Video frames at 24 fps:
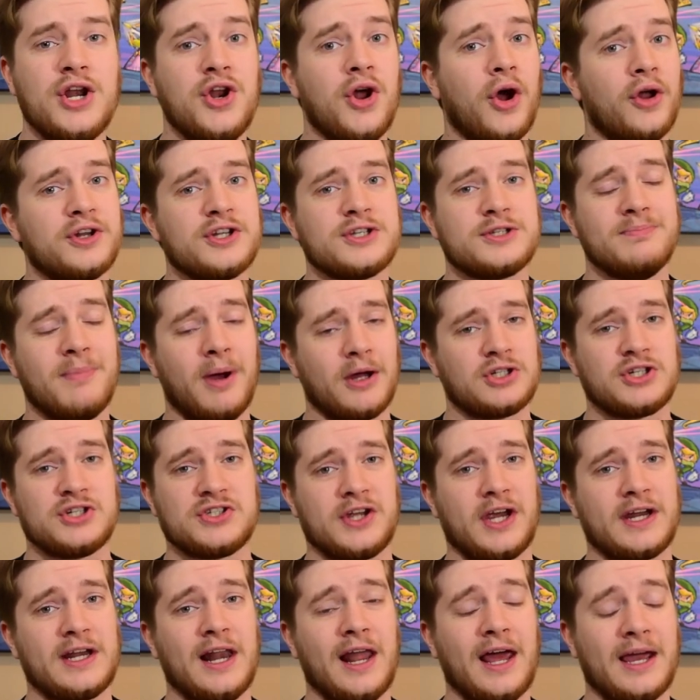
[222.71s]
not as much as
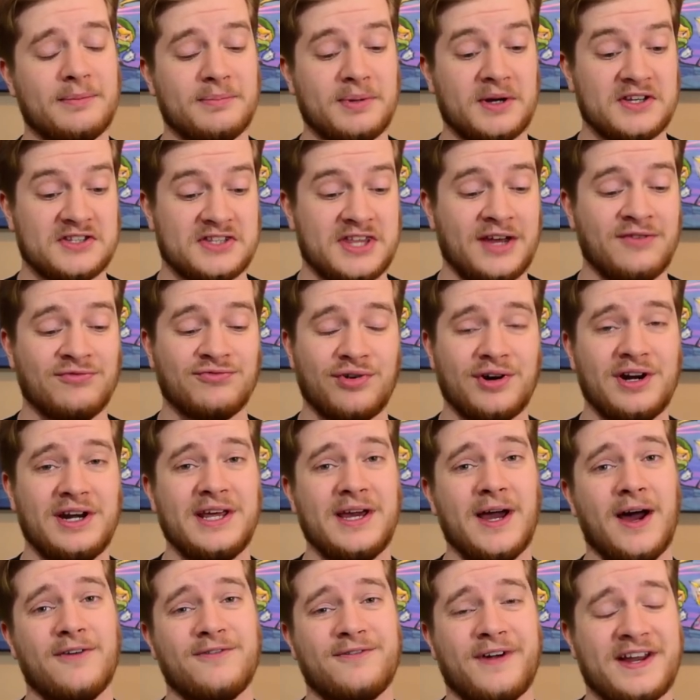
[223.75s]
I'd like because they
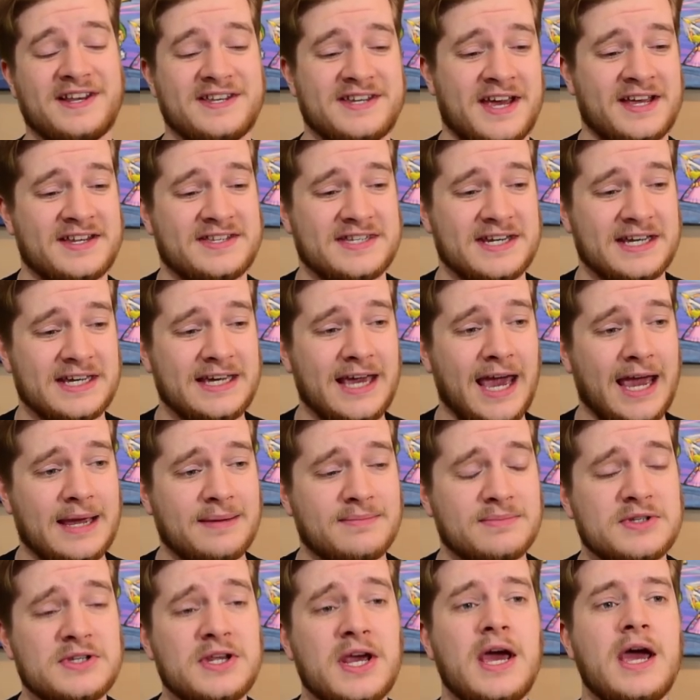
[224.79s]
really are fantastic
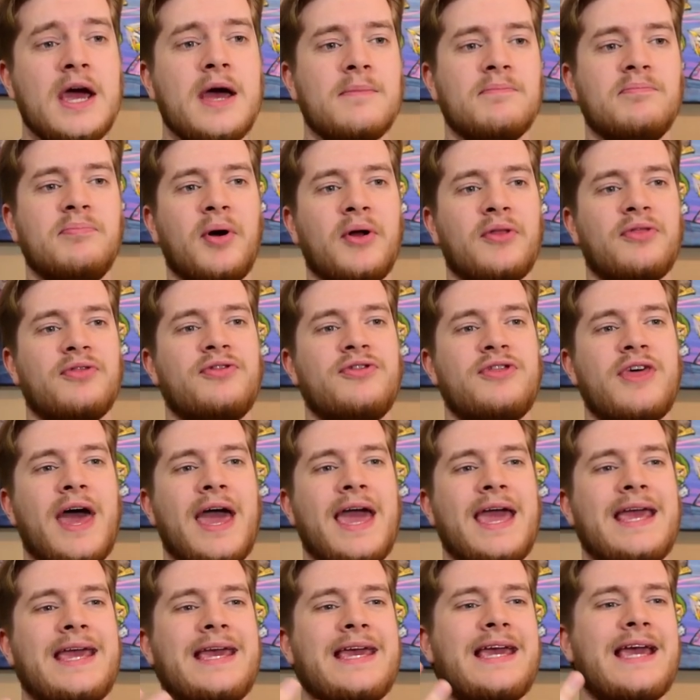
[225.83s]
games, but
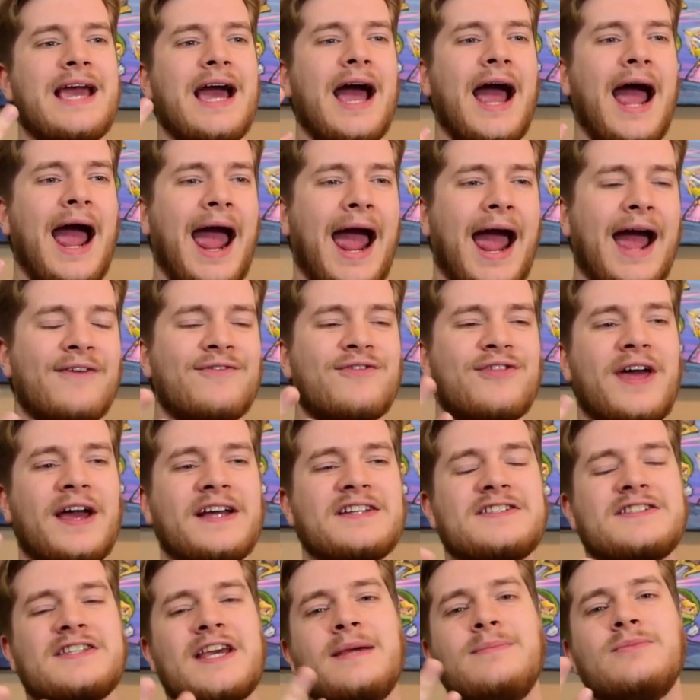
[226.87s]
they have
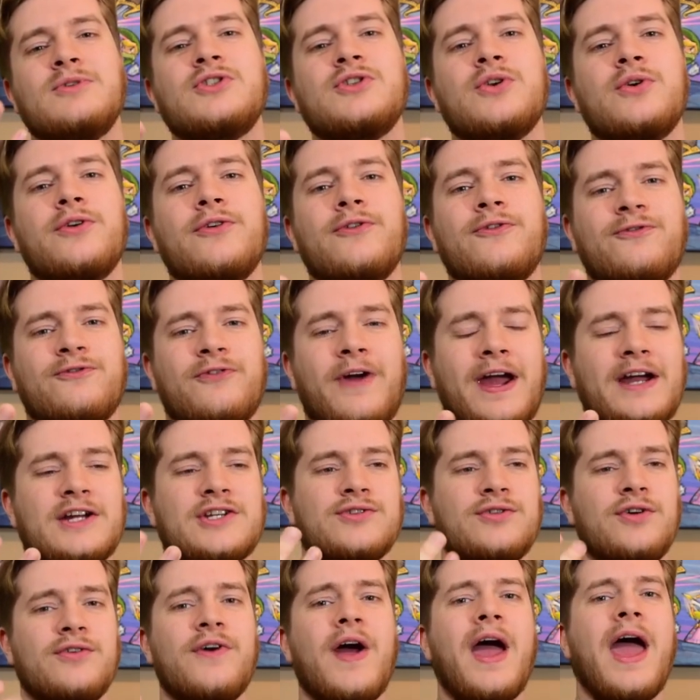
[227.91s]
that same sort of
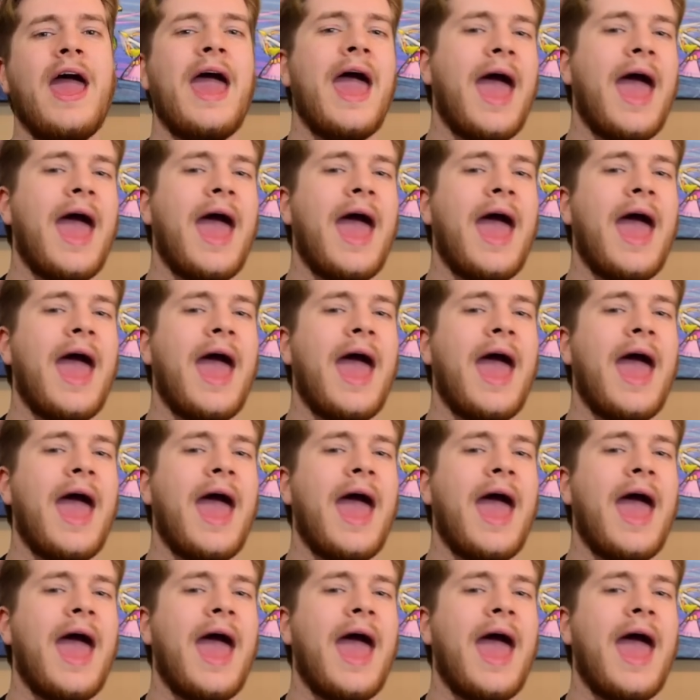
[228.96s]
factor of